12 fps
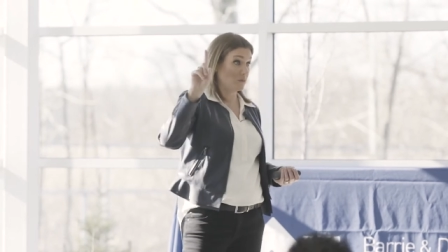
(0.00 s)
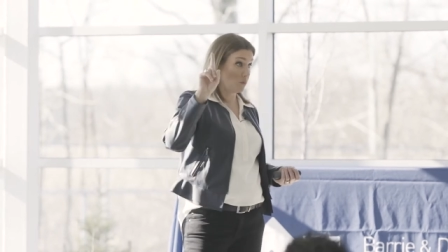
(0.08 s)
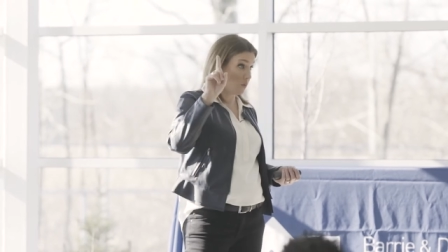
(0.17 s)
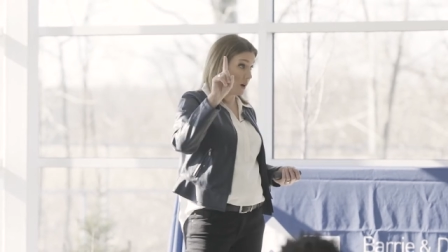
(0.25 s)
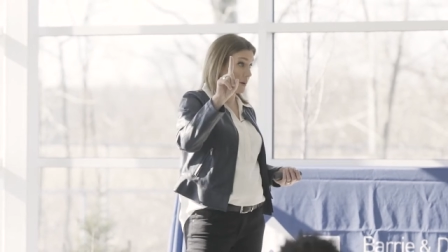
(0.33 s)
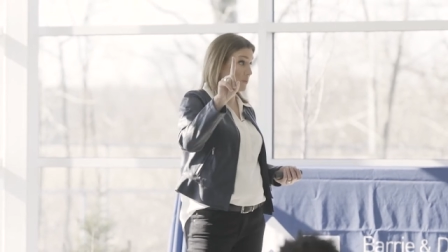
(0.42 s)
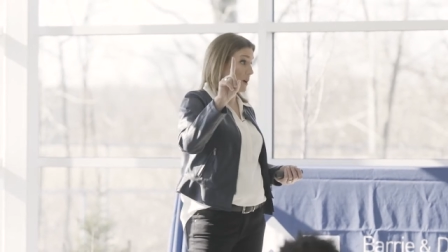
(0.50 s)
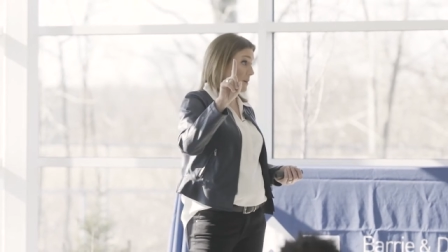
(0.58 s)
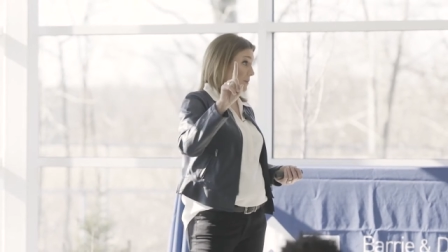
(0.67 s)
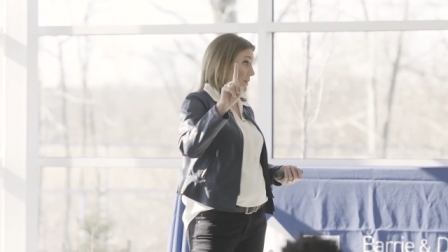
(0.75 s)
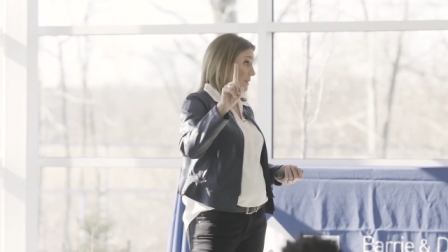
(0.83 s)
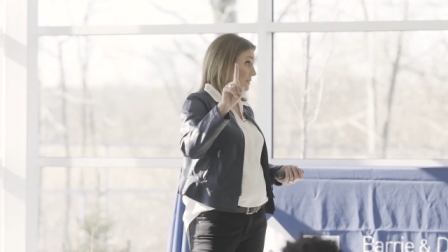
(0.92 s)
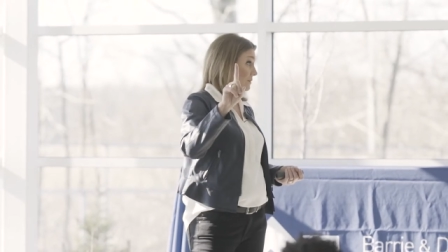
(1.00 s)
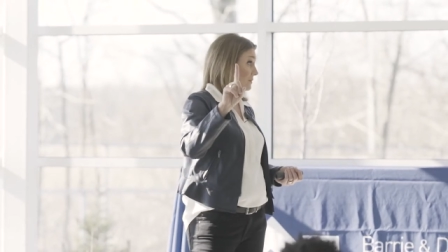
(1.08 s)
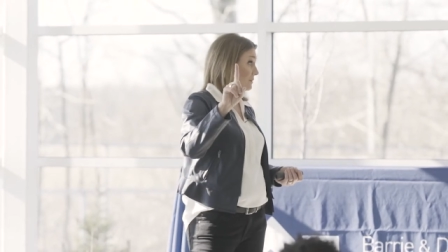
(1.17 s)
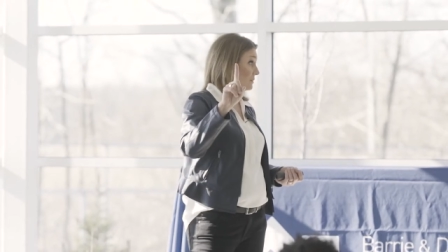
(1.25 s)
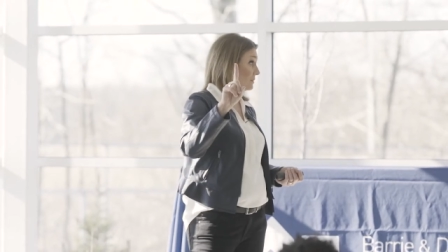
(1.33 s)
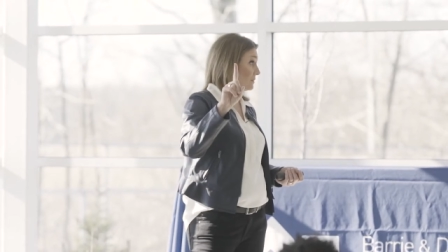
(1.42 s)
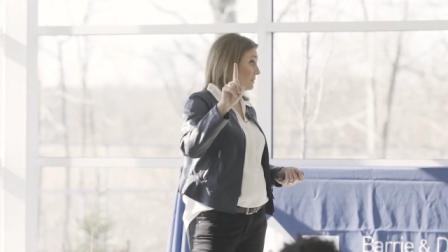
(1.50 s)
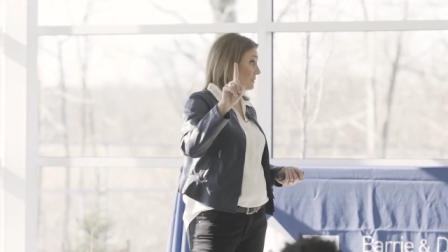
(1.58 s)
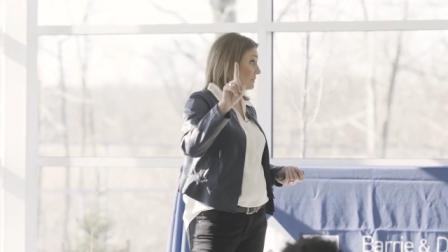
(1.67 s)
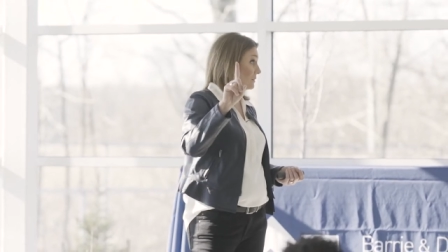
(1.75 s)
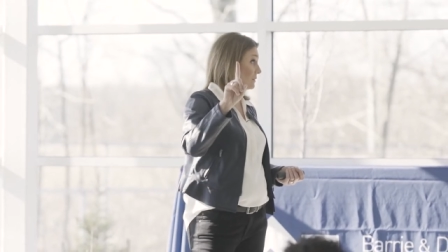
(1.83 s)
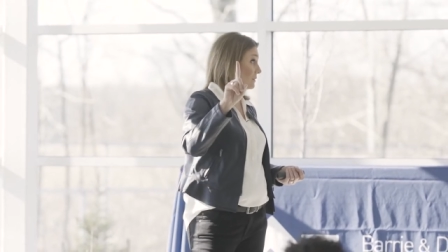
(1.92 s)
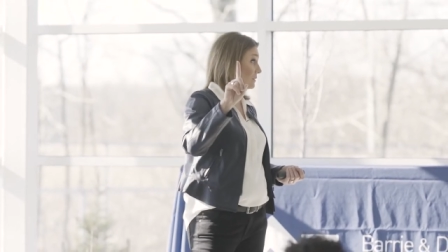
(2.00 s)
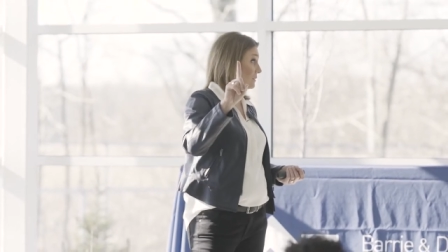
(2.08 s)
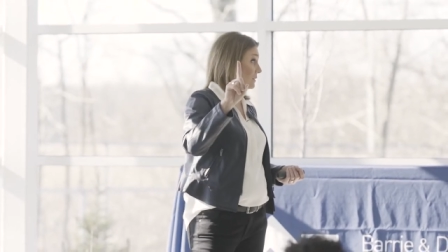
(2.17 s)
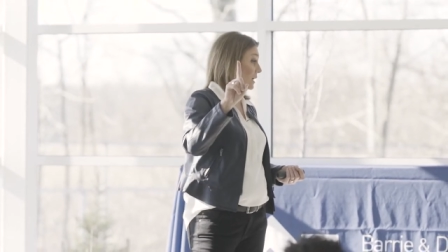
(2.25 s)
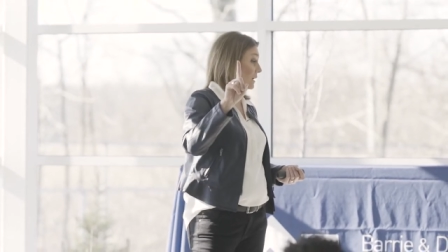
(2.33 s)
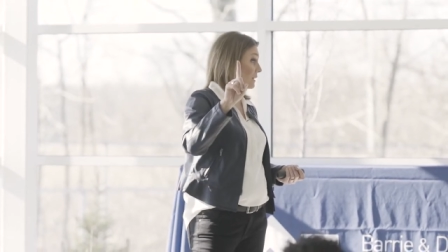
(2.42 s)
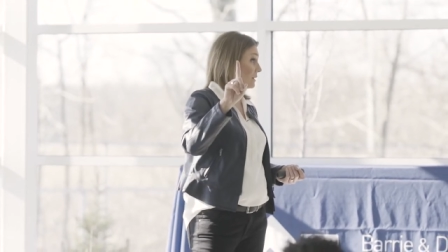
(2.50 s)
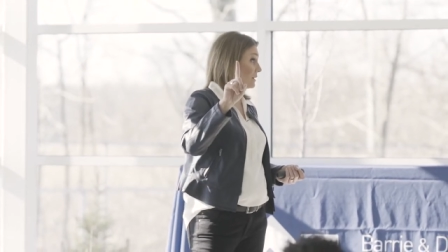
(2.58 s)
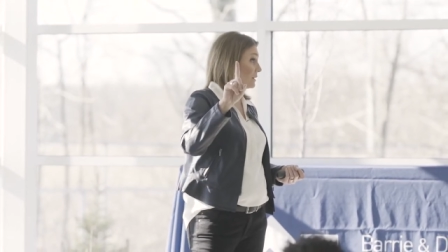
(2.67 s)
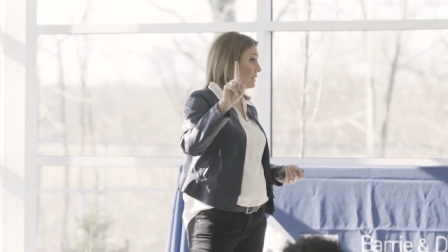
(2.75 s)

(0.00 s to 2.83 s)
one property. Okay?